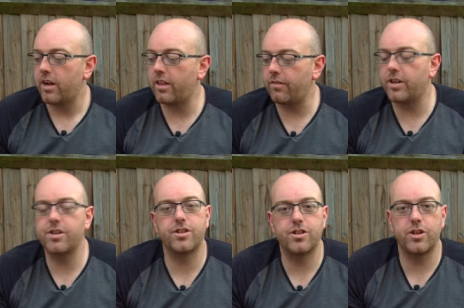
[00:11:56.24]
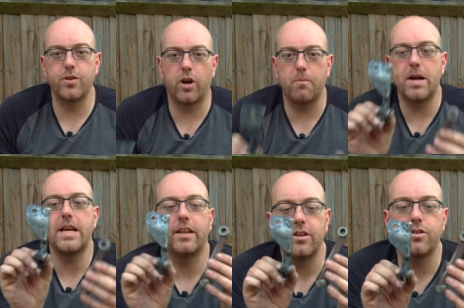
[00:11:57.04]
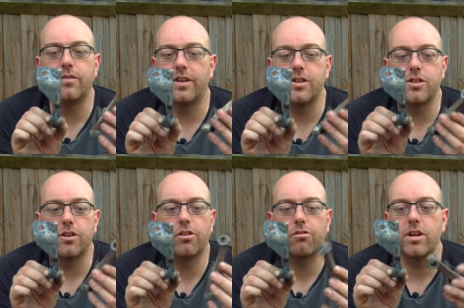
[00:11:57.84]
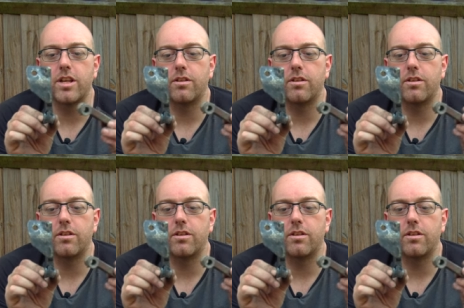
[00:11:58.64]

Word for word: and then version two got made into version three.